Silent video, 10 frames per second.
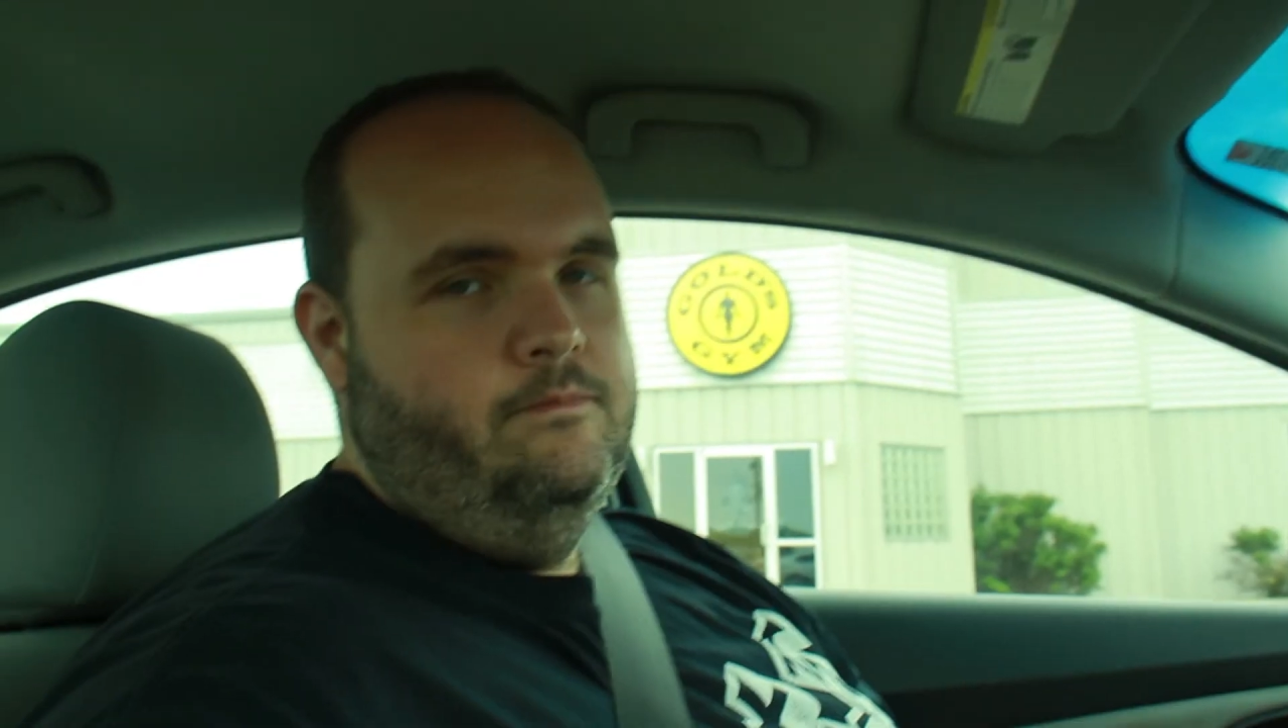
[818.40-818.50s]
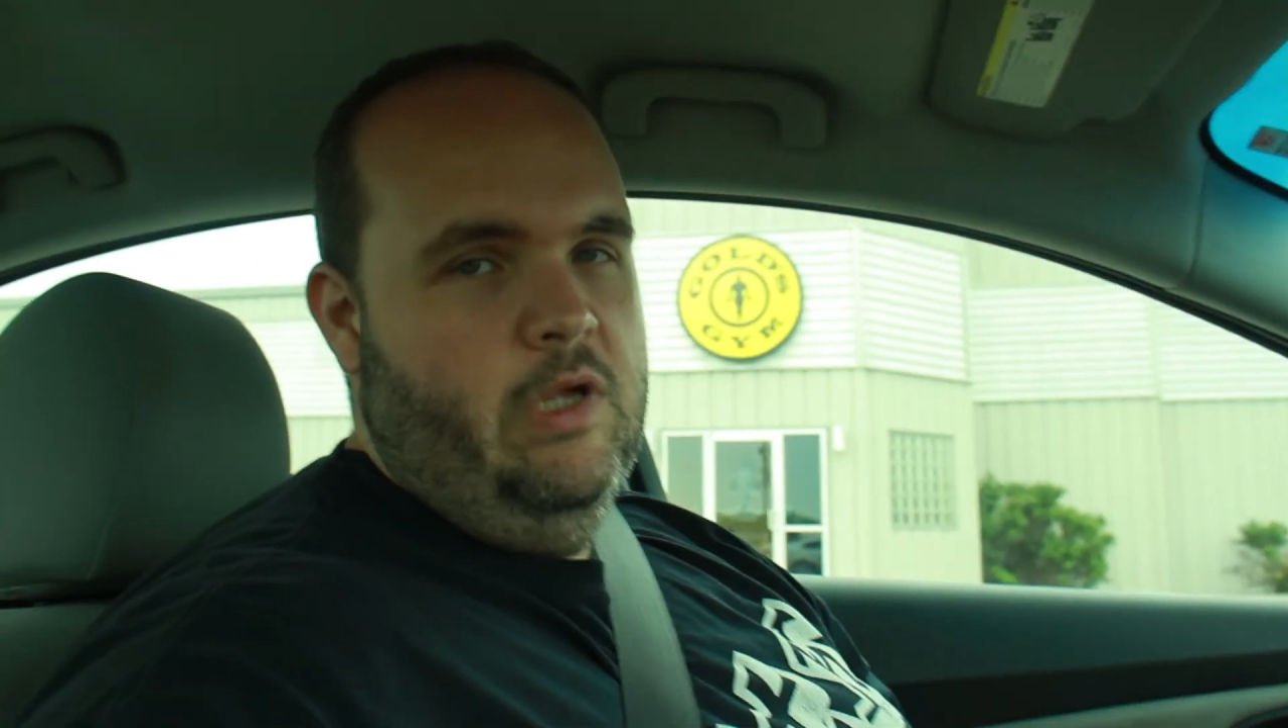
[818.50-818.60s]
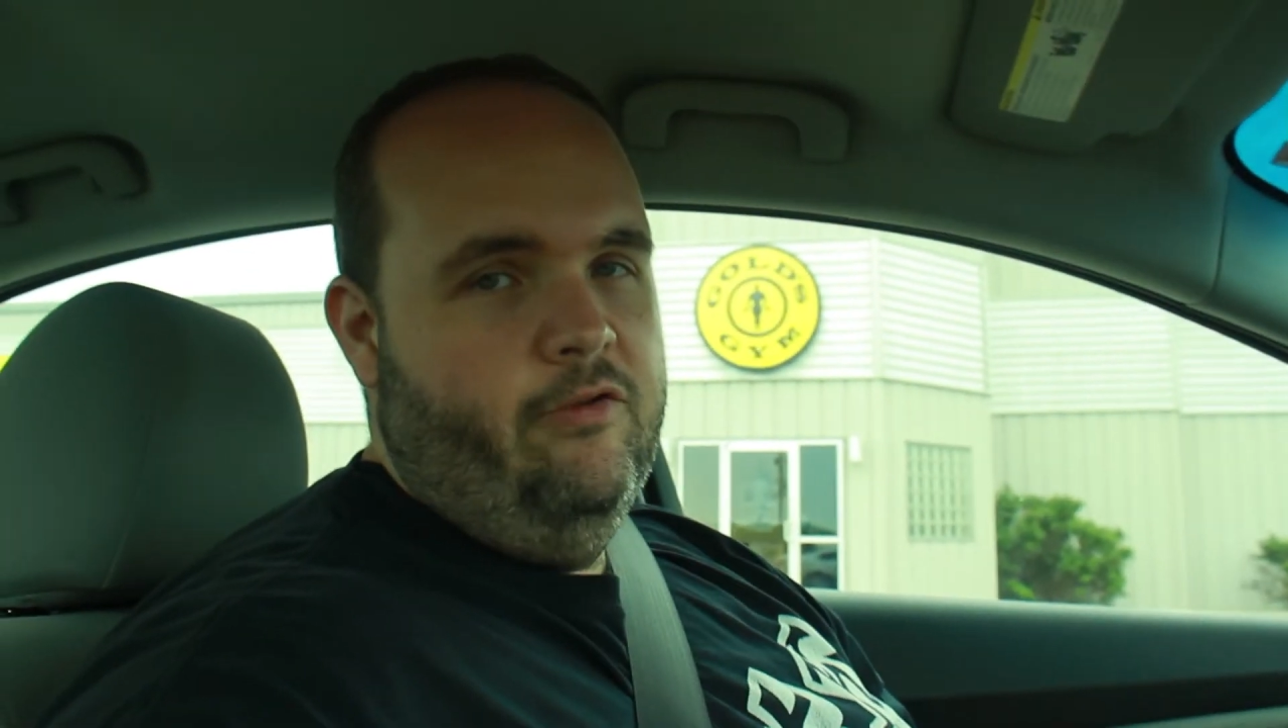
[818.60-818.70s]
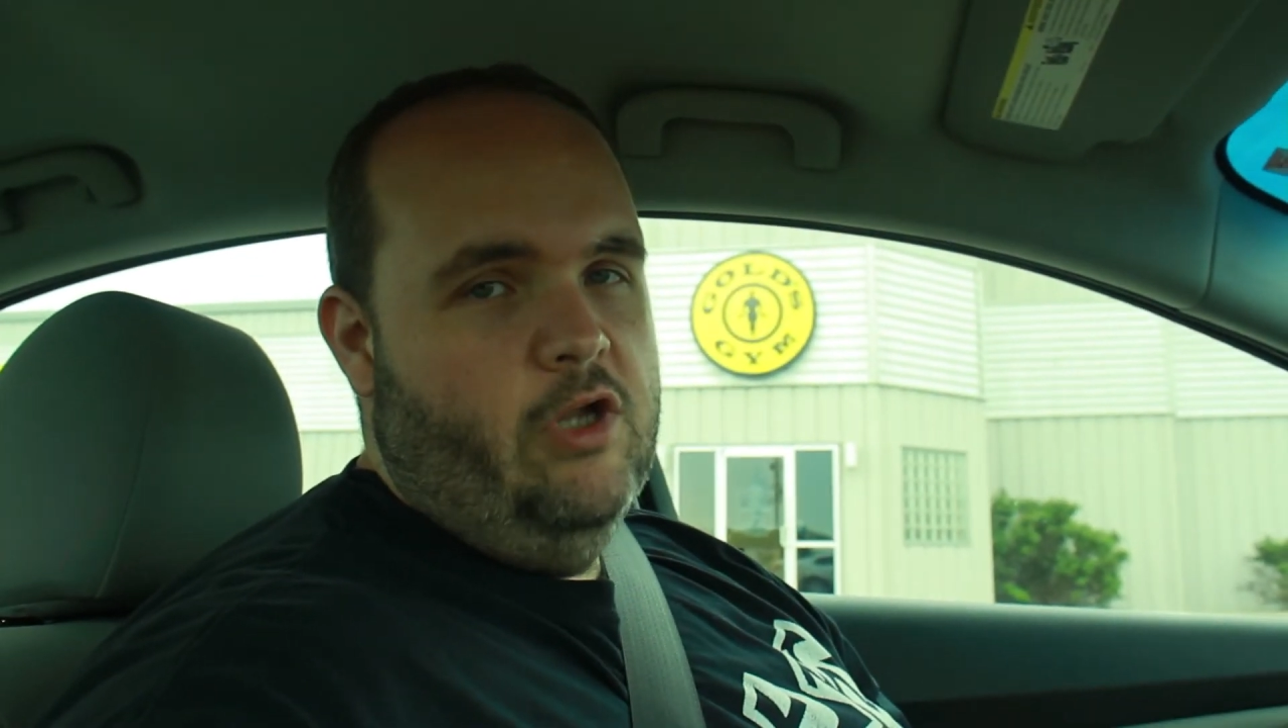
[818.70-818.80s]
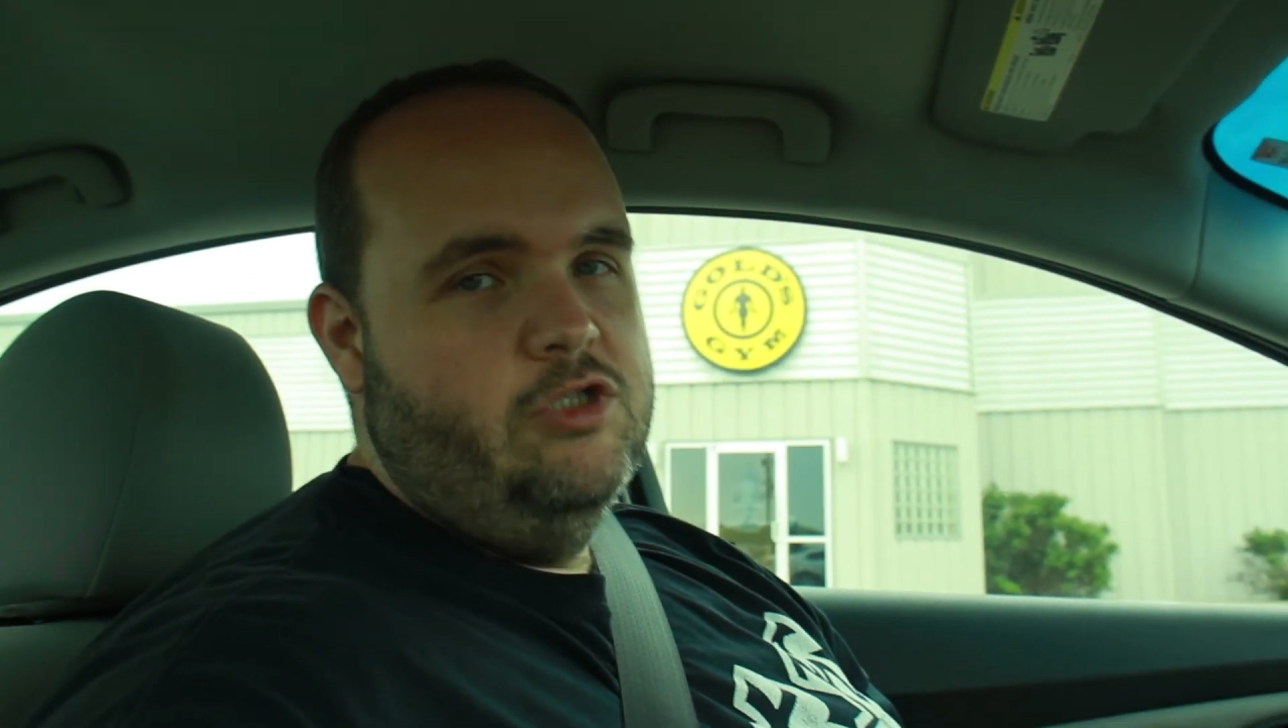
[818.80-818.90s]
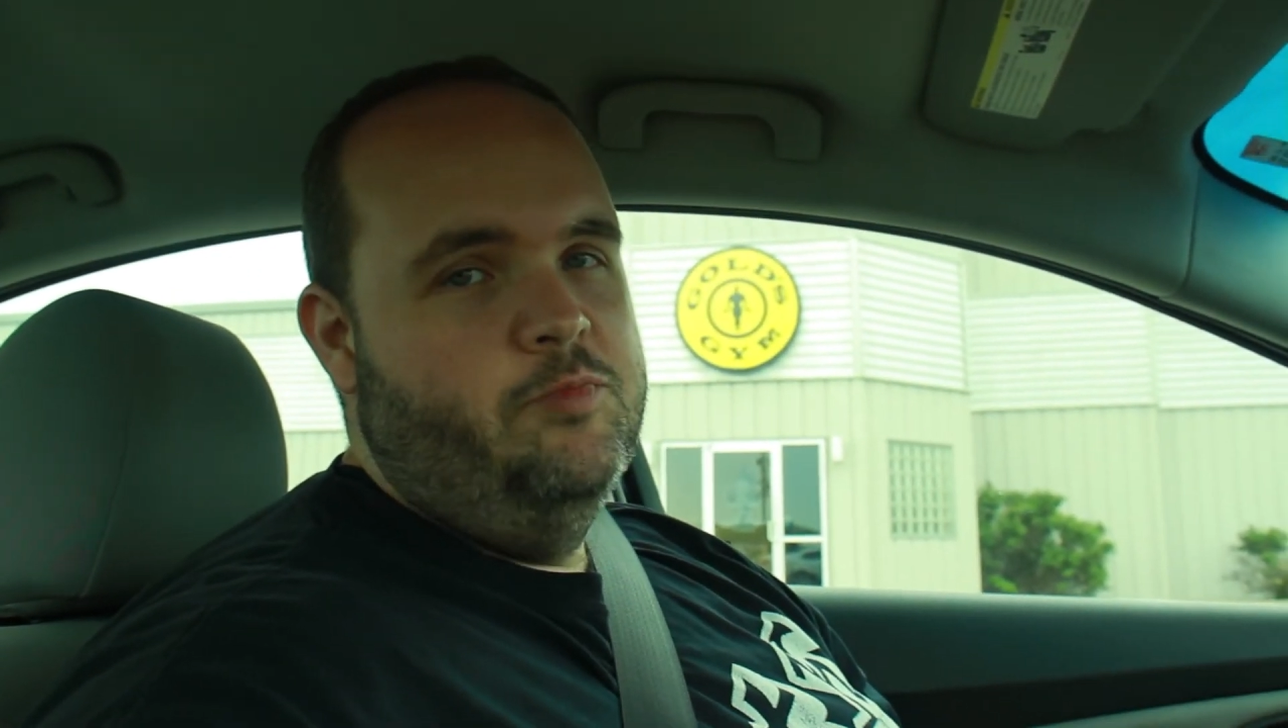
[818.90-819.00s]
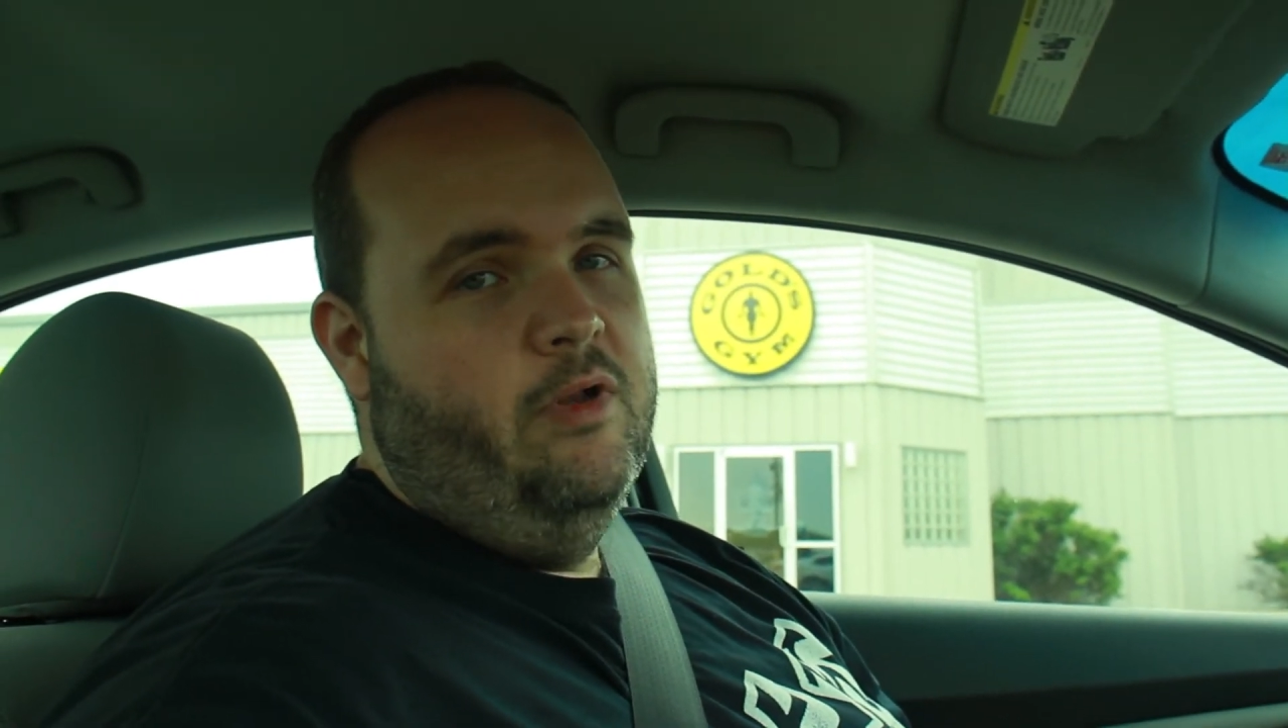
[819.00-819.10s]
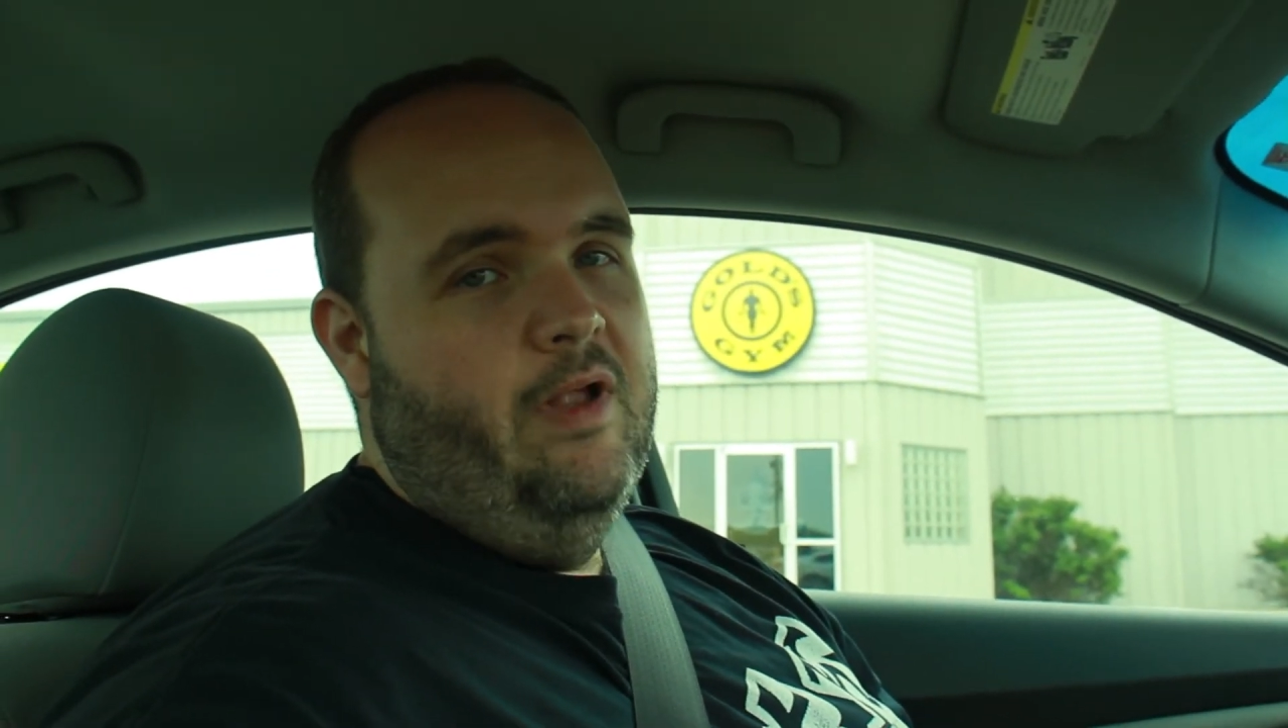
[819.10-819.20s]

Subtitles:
So I just pulled